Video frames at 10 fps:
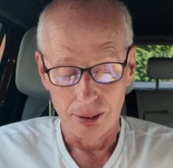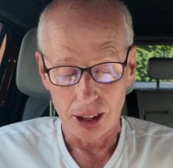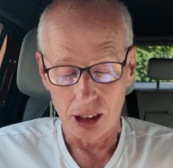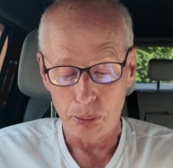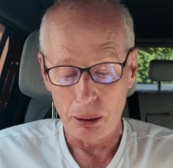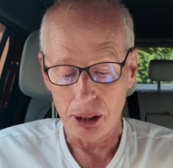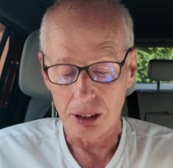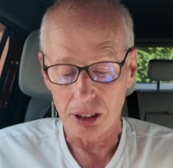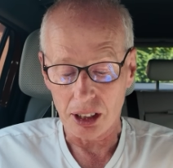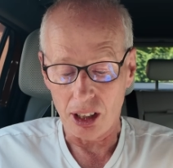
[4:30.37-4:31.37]
Could it be
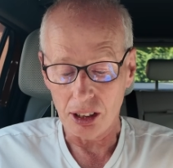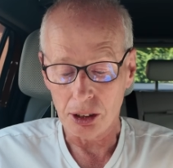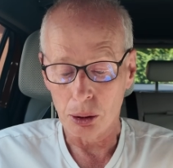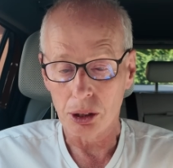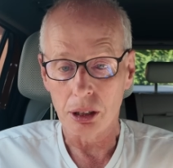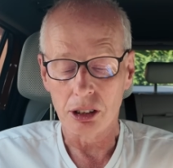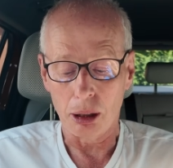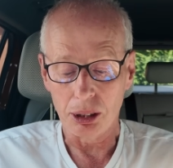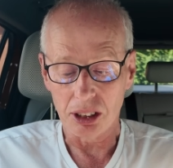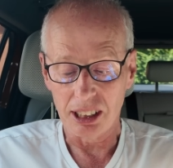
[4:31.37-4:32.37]
because the car stores the
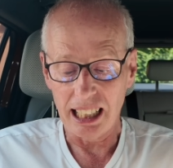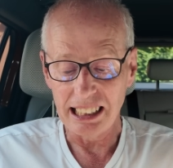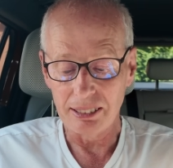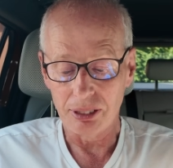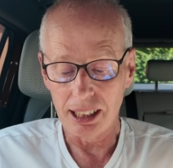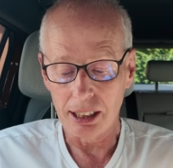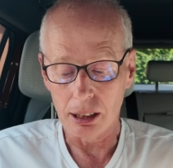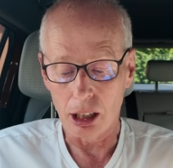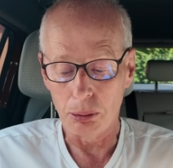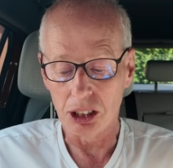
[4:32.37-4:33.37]
odometer natively in
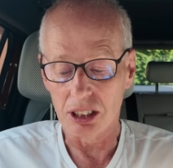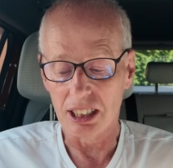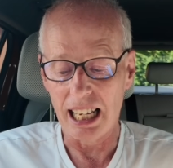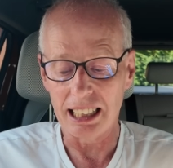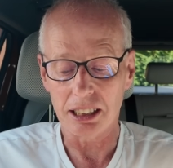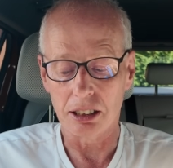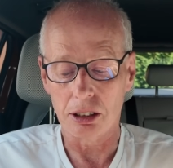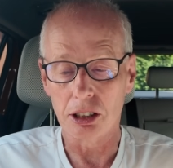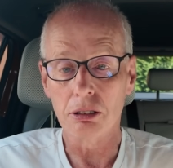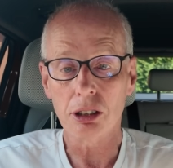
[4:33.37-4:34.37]
kilometres and has
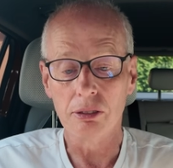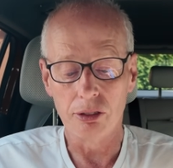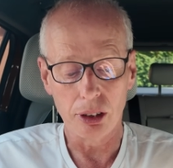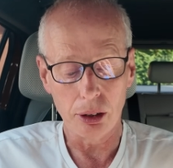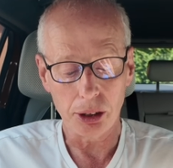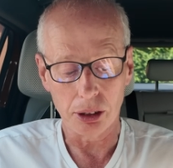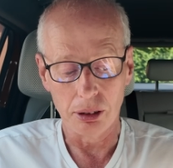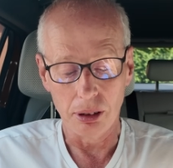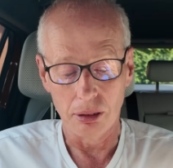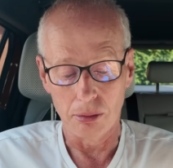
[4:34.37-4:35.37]
to do a
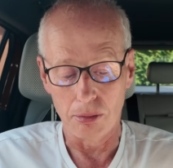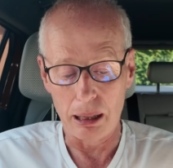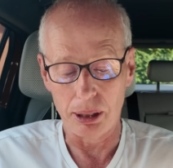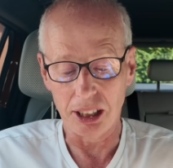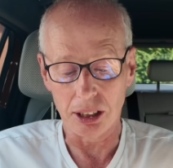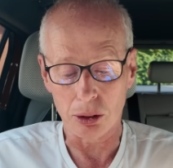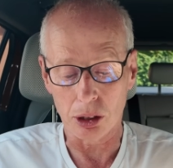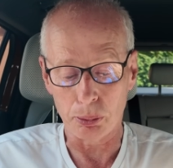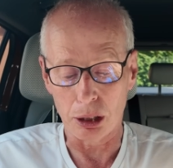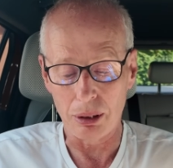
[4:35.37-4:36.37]
conversion? Maybe this is
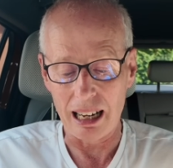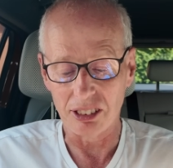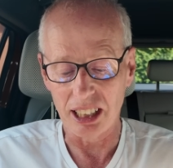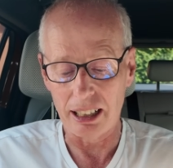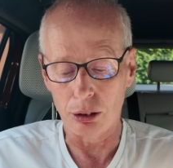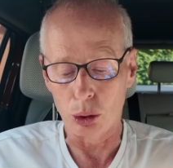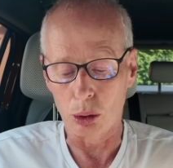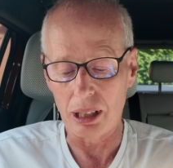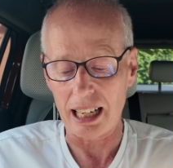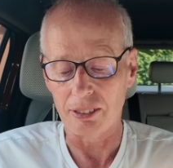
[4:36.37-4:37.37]
caused by rounding error
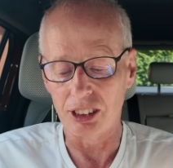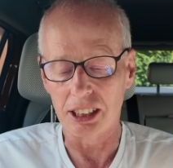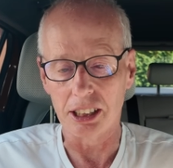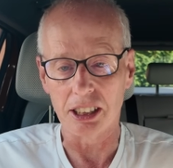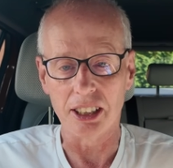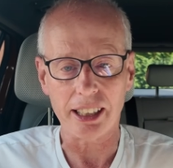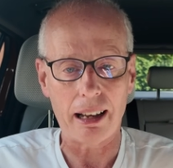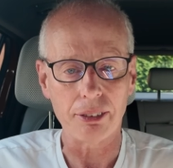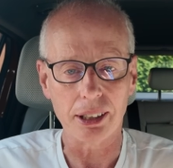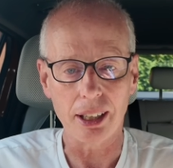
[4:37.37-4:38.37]
or lack of digits in the
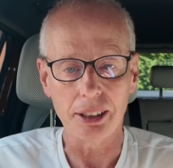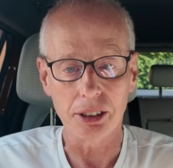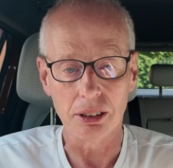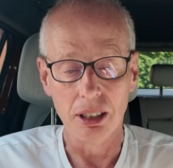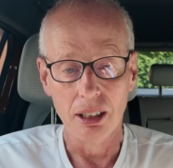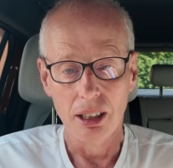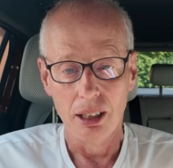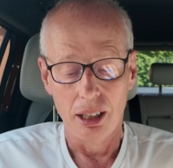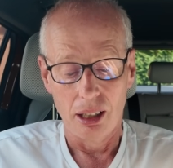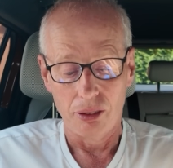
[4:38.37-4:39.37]
calculation.
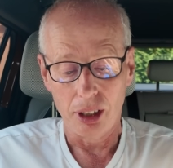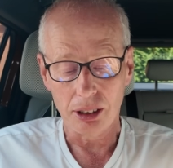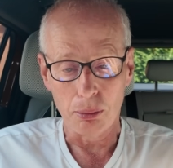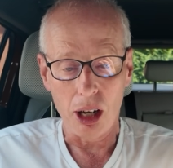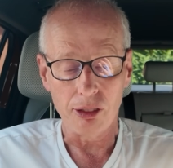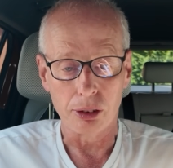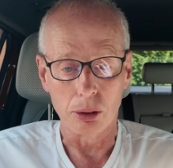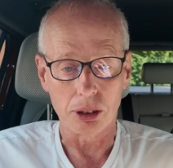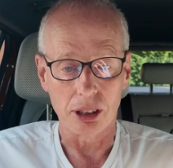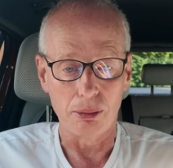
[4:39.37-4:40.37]
Those are my
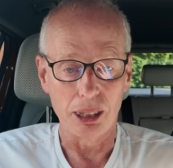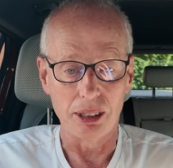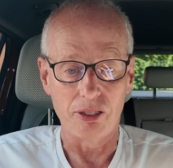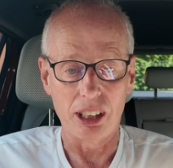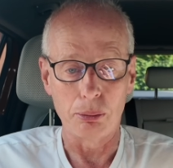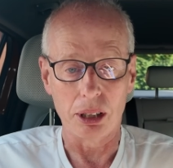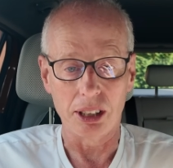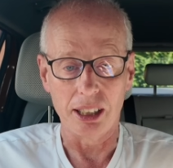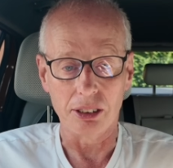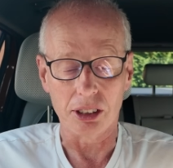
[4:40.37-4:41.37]
thoughts. I mean, if
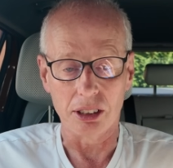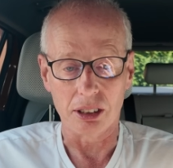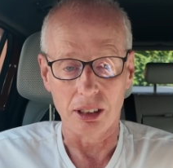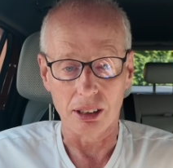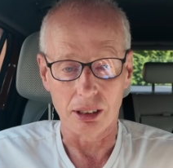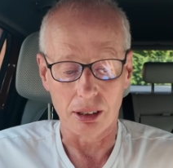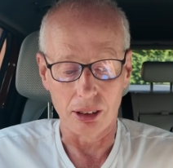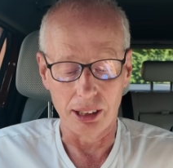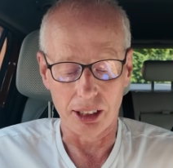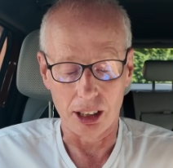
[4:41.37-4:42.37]
anybody else has
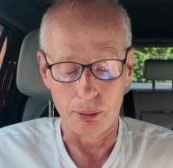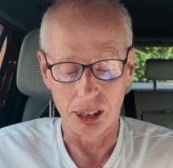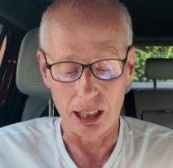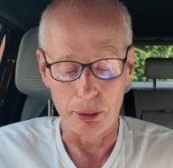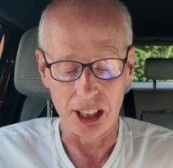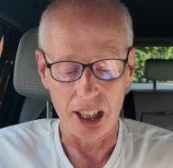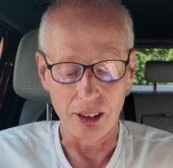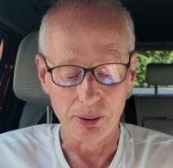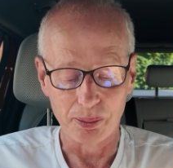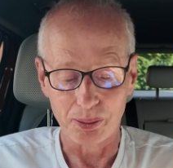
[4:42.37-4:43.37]
got any comments, let me
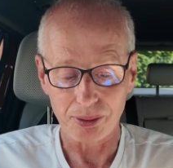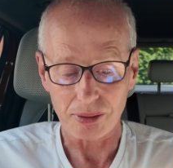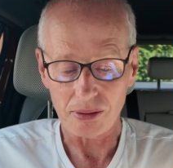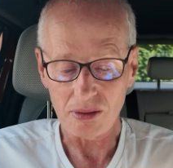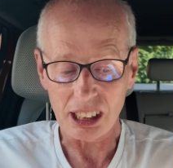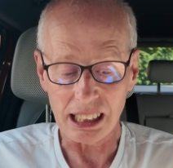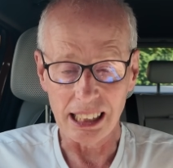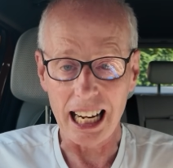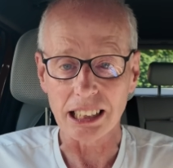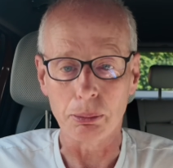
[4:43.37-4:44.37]
know.
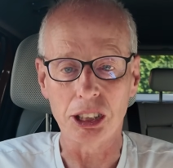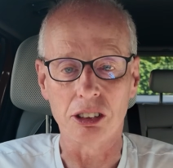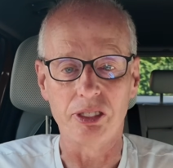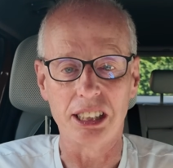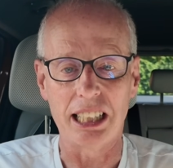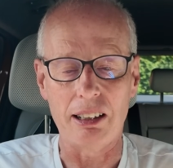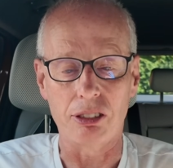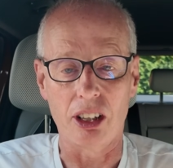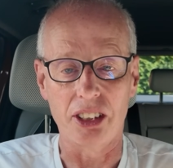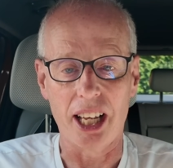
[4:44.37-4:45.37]
It has to be something
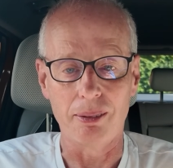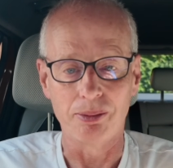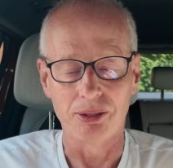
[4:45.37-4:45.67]
daft like that.